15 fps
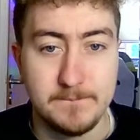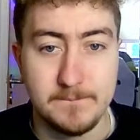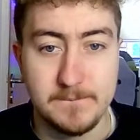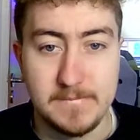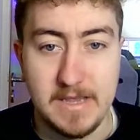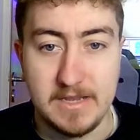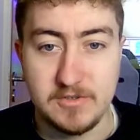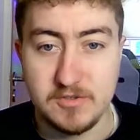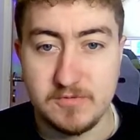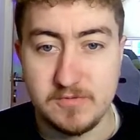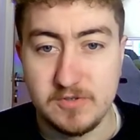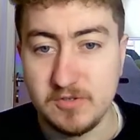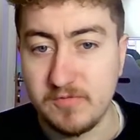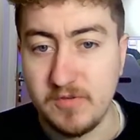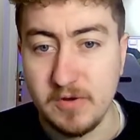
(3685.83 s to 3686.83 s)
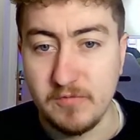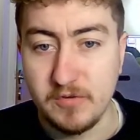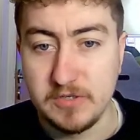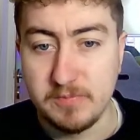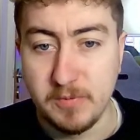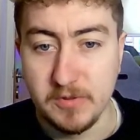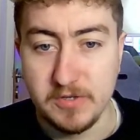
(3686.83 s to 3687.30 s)
Yeah, just feel
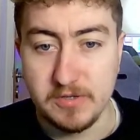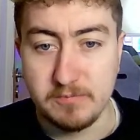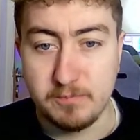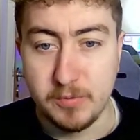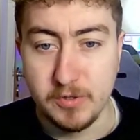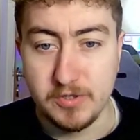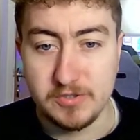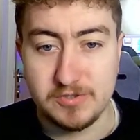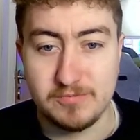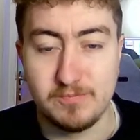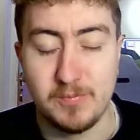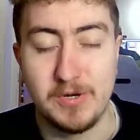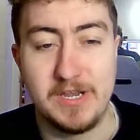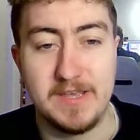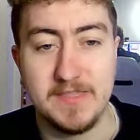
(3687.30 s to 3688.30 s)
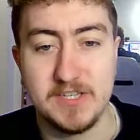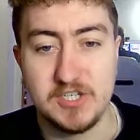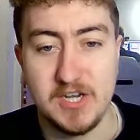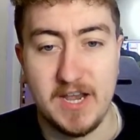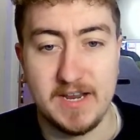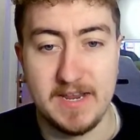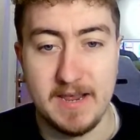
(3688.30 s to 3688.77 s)
free to put it in the
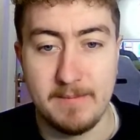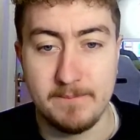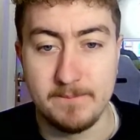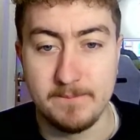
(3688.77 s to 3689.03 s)
chat again.